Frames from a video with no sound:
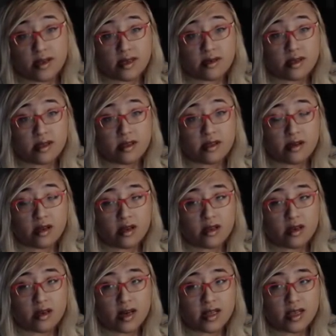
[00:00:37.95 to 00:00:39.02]
and he was clearing all the
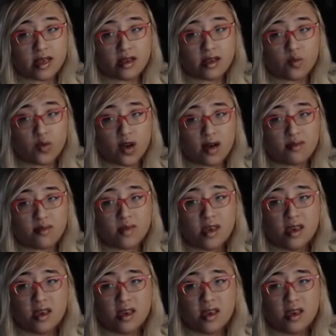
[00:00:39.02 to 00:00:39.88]
content, no problem,